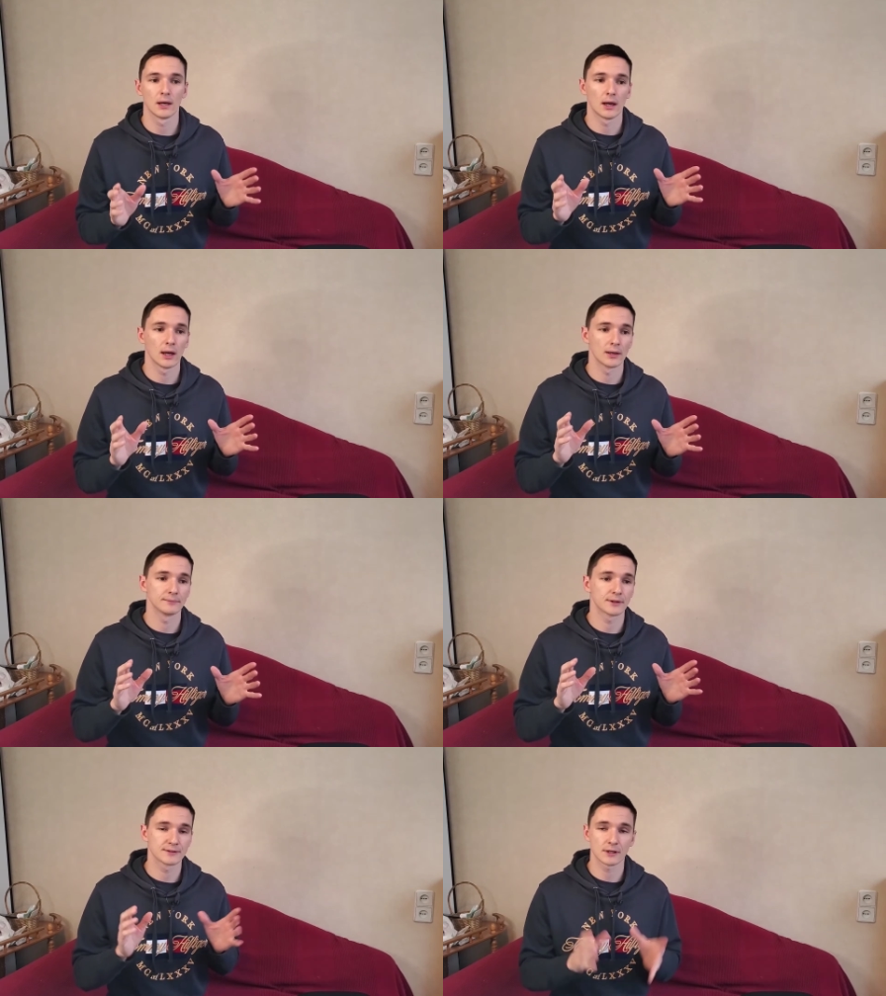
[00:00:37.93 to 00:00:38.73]
um,
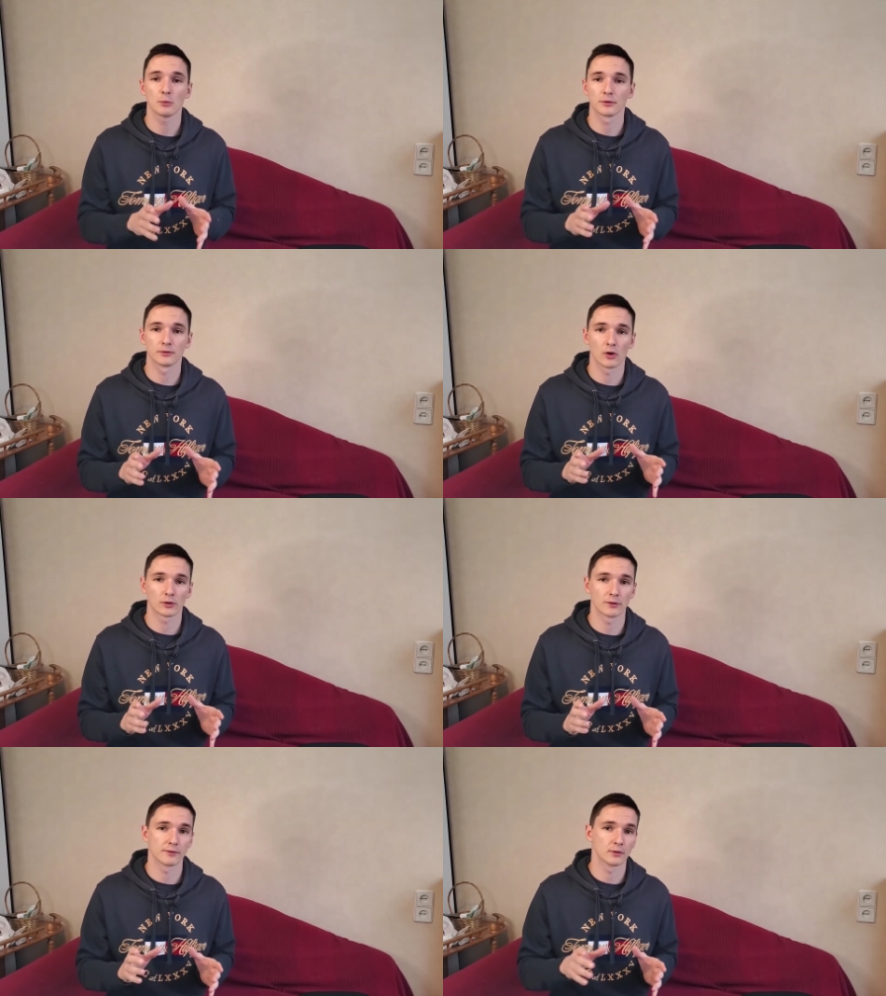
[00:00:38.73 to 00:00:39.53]
consult with your
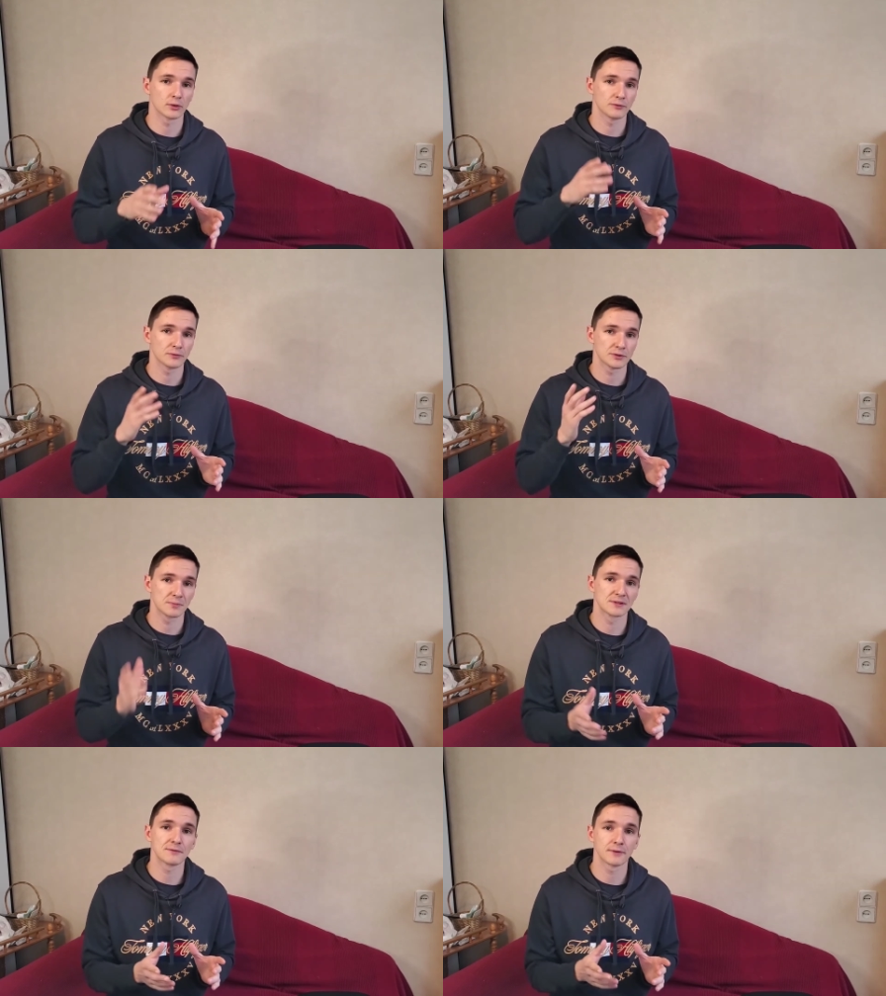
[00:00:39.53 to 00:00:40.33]
doctor if you're looking for
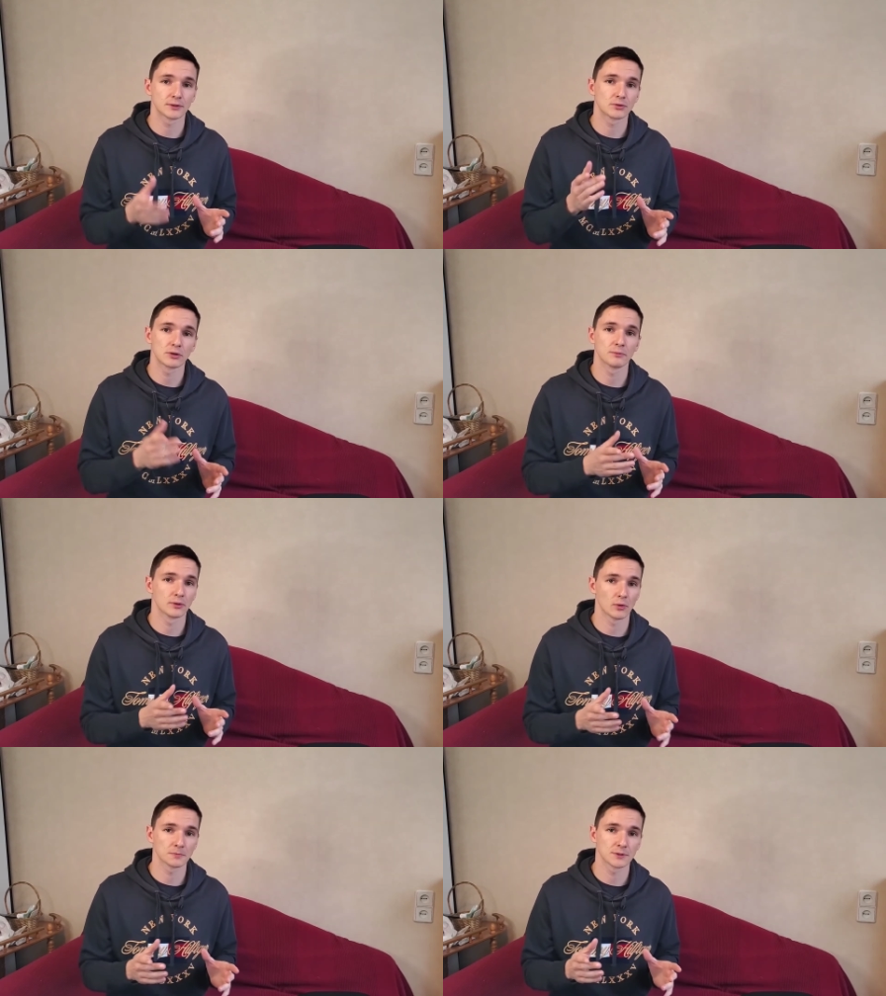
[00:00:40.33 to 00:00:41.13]
specific
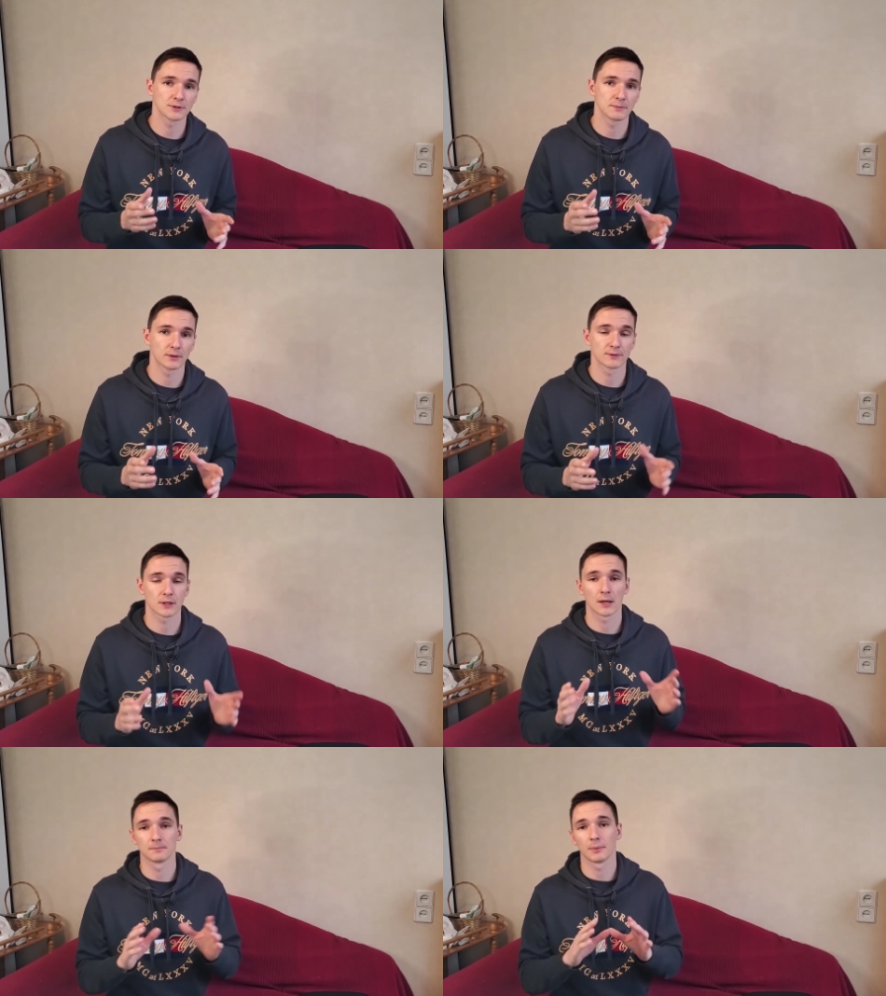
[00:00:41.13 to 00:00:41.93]
treatment options because
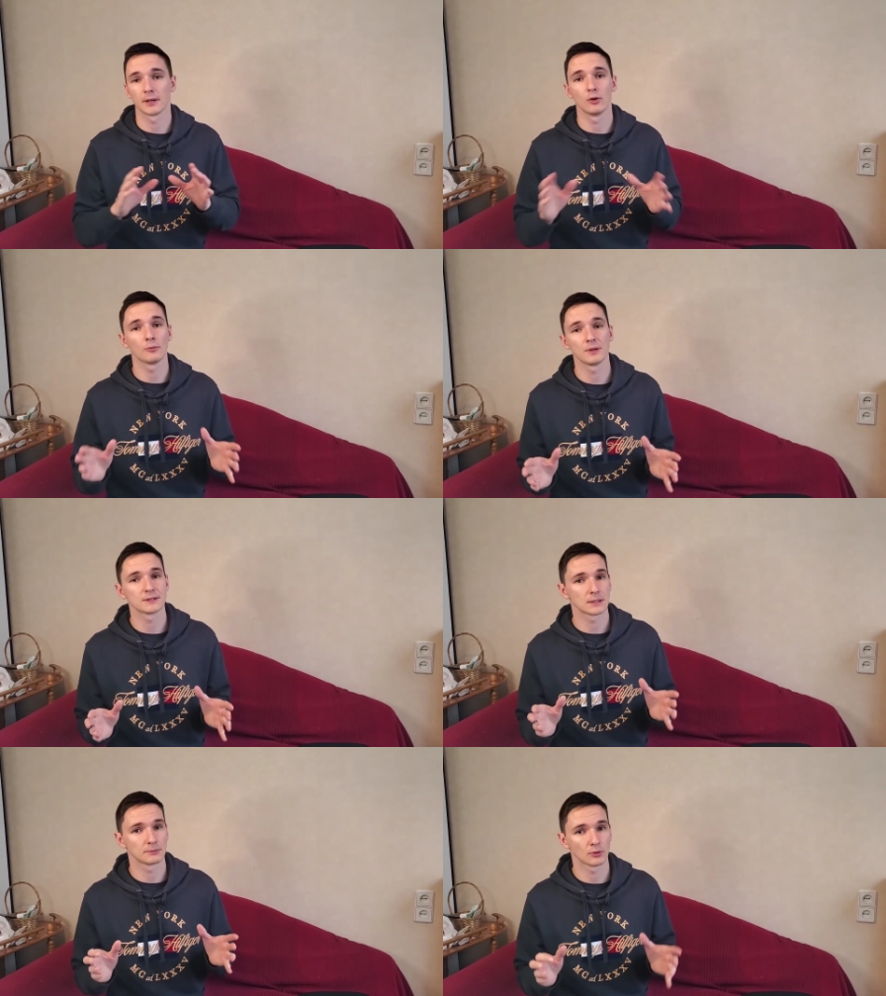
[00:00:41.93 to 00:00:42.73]
I'm by no
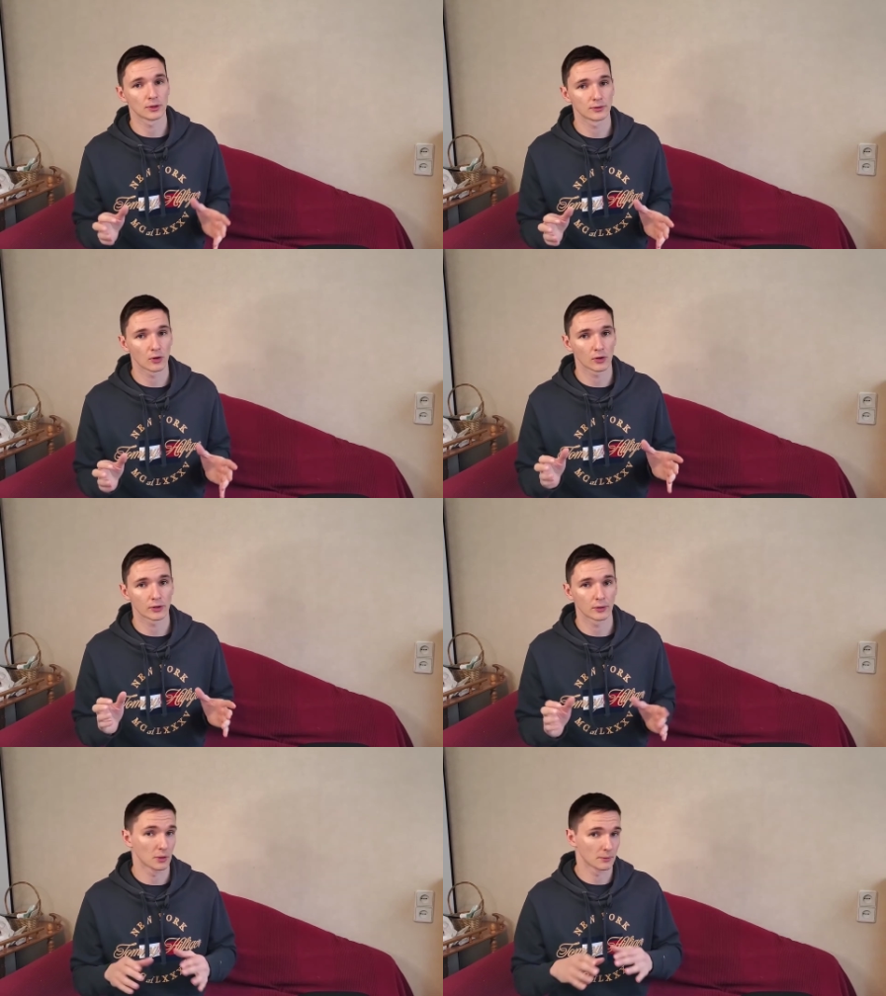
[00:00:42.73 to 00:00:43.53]
means I'm not a
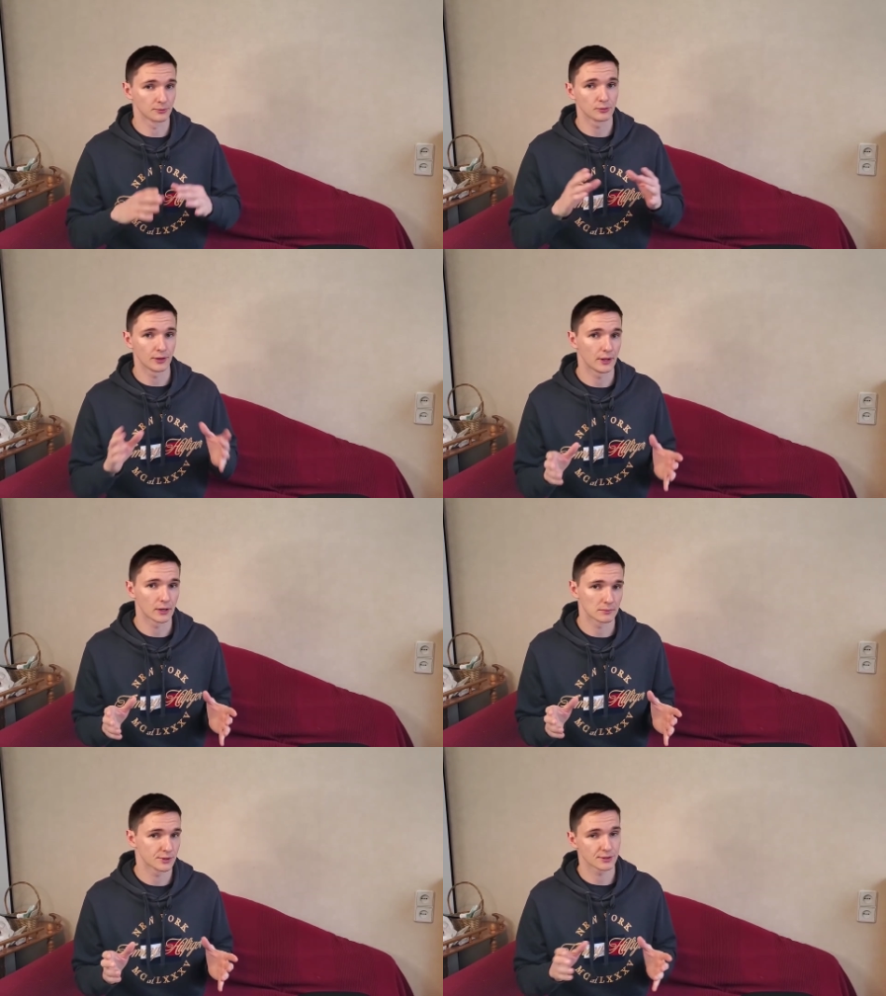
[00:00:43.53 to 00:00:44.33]
doctor and what I'm doing
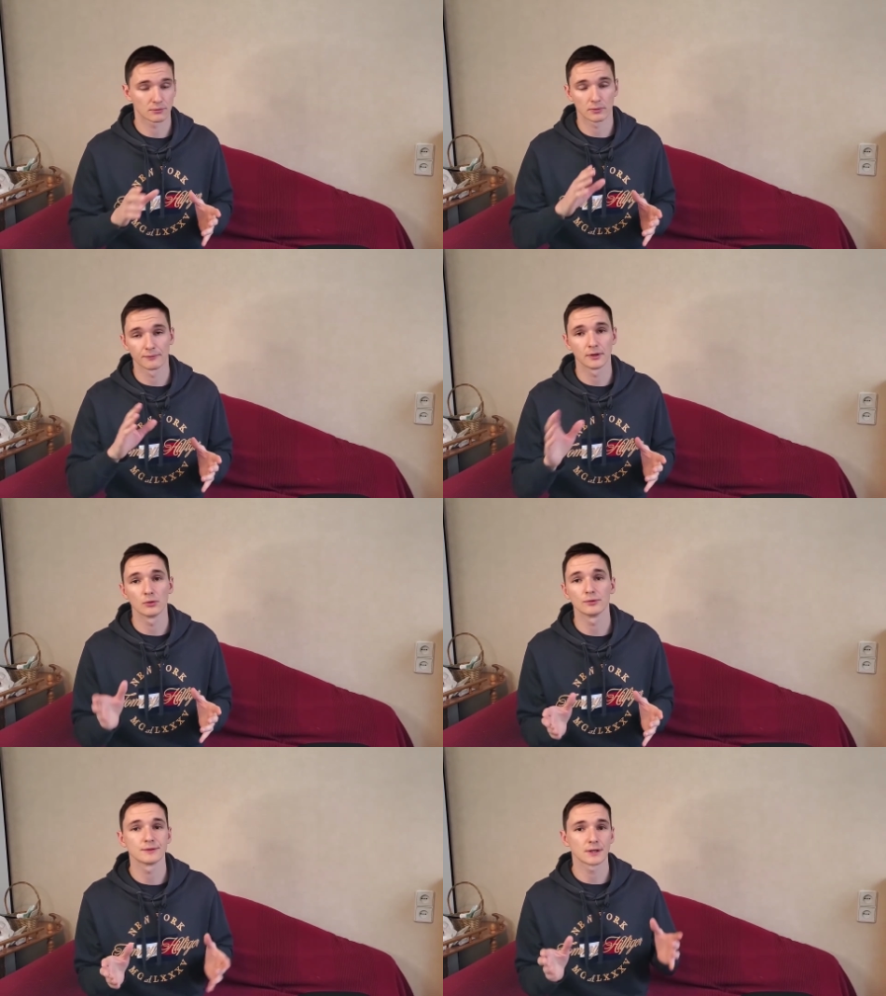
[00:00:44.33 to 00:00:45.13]
here I'm just
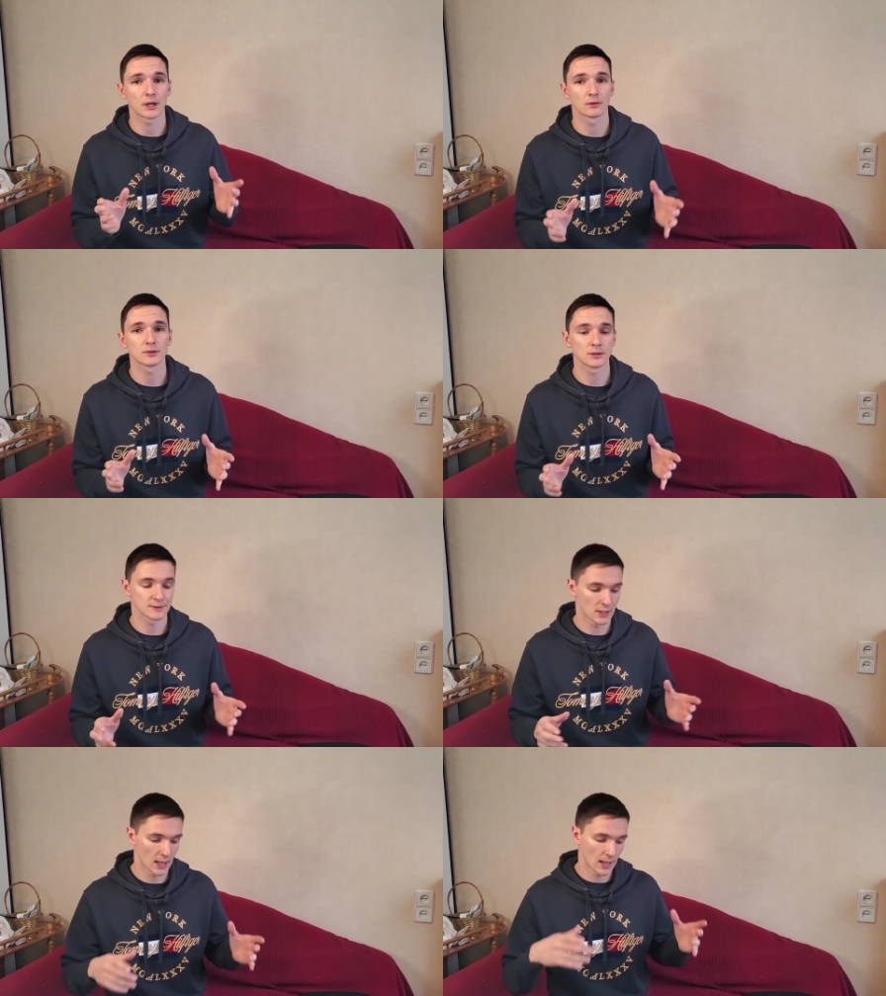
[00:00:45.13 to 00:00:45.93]
reviewing situations